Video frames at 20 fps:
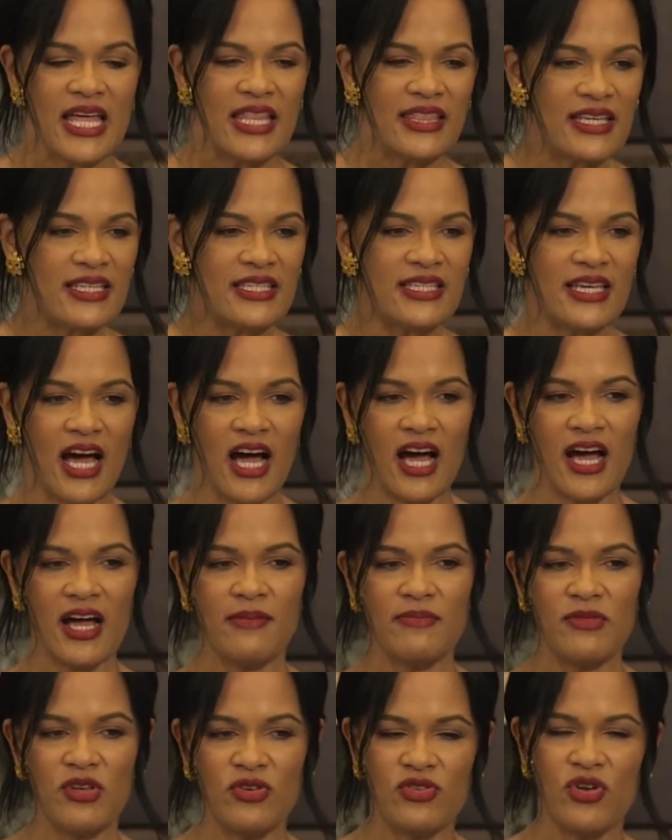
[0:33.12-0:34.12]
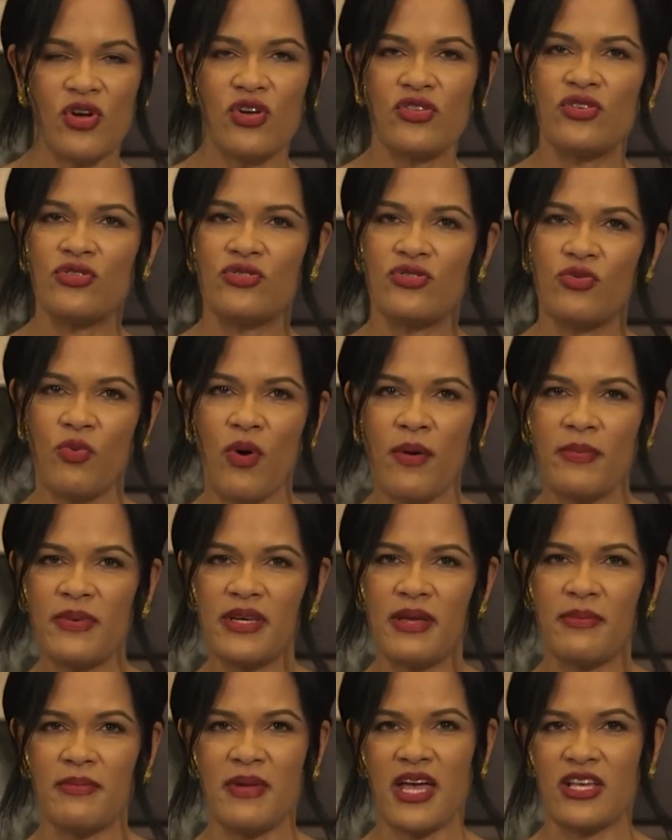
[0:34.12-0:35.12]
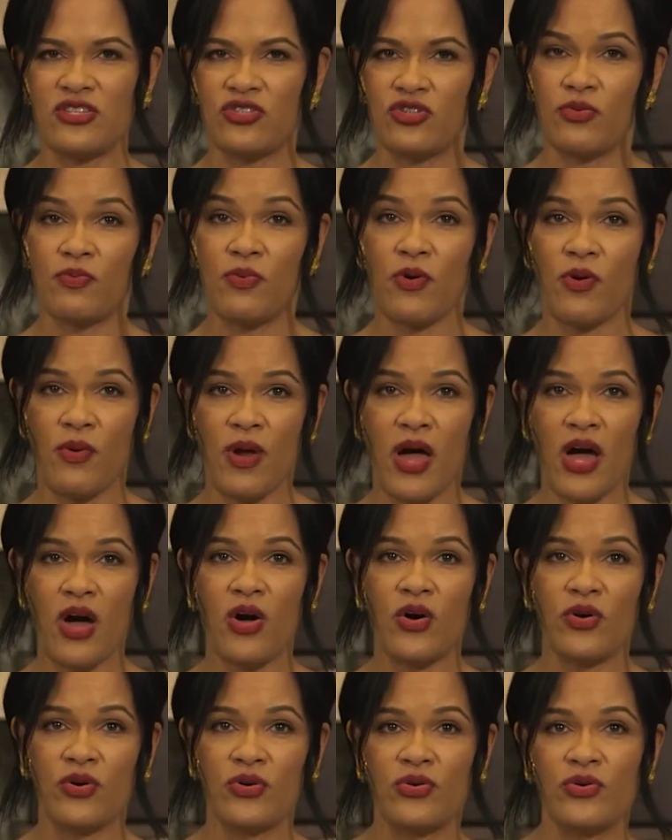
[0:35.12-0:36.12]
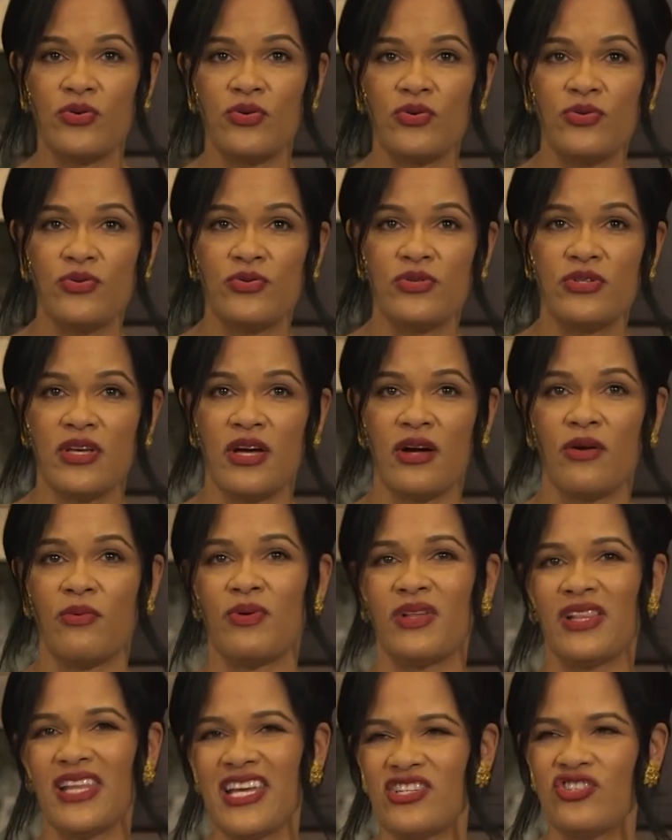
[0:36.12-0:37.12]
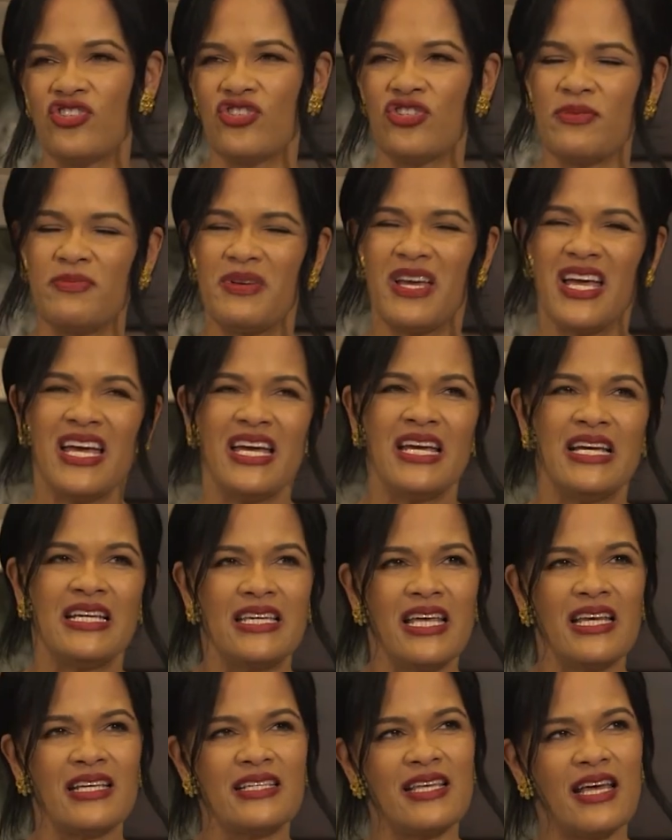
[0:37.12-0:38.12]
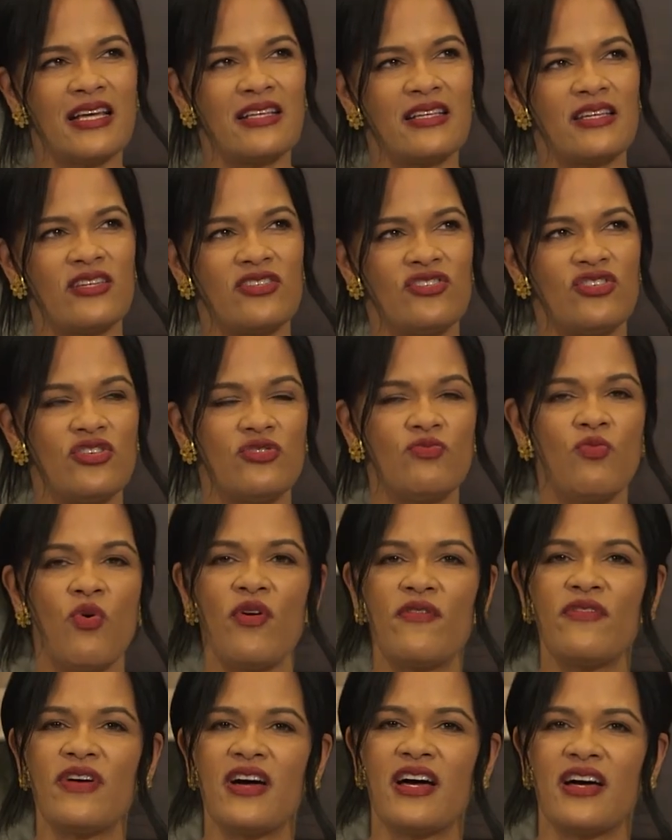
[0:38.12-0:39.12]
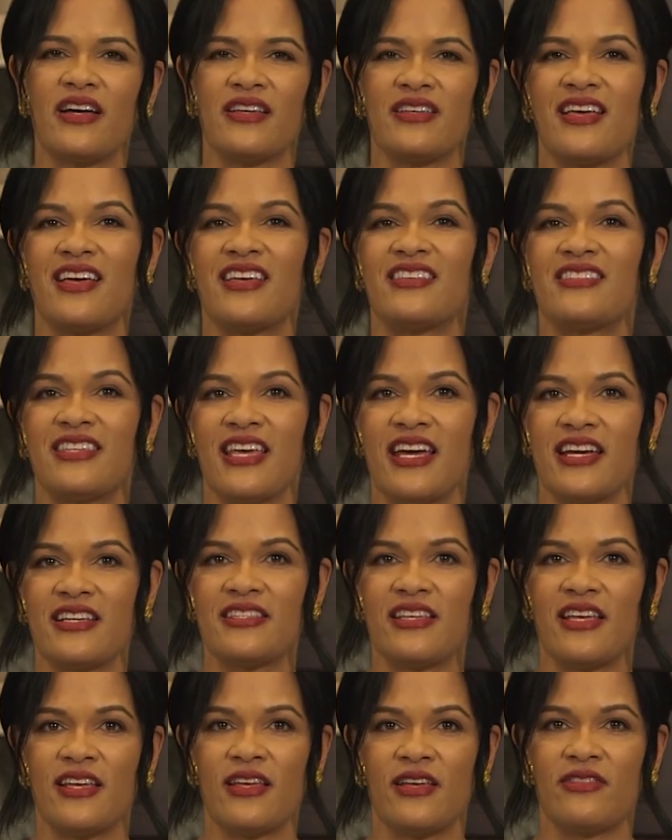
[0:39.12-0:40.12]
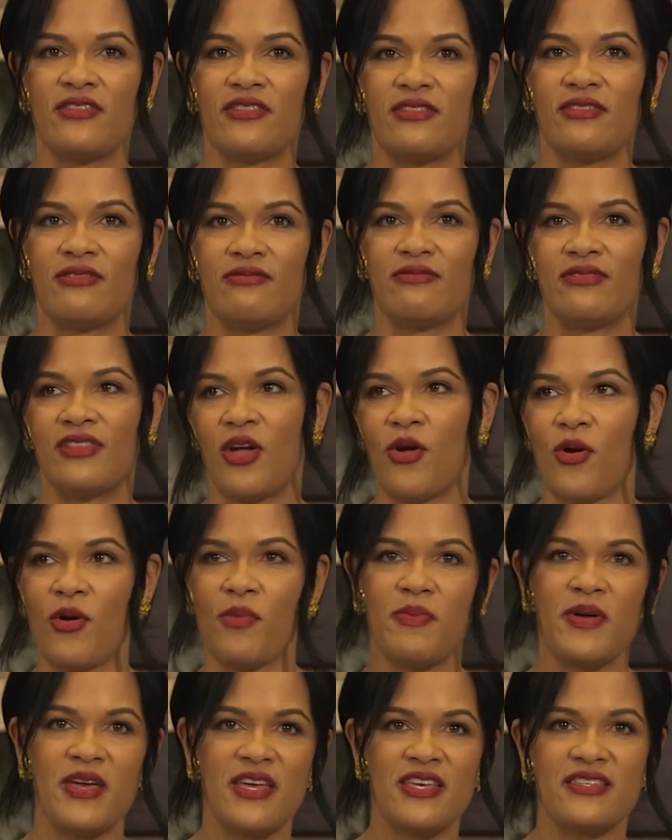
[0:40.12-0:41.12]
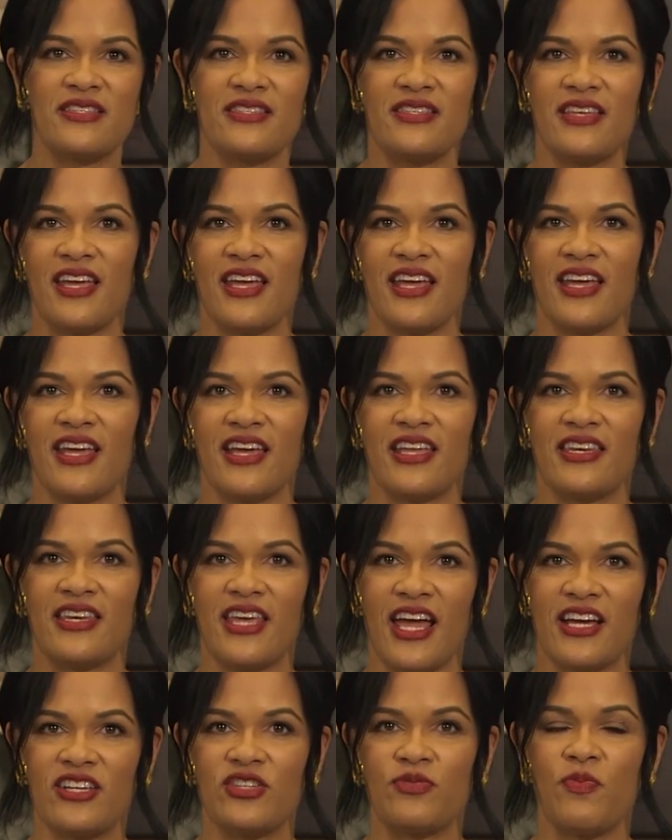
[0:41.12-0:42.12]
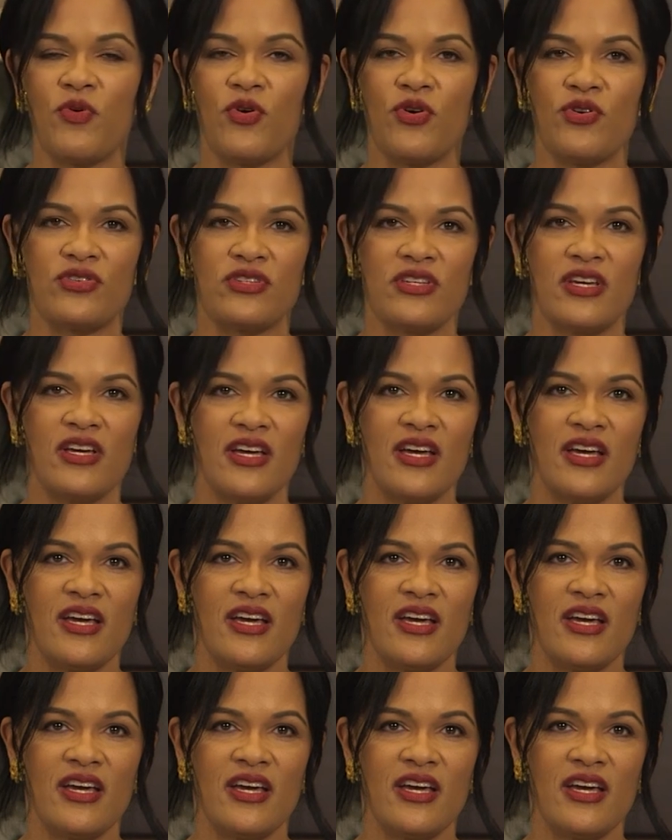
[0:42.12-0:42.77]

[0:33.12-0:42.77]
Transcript: the time there's a there's a woman named Esther Perel who's a relationship not exactly she's more of a, a, a sex therapist and expert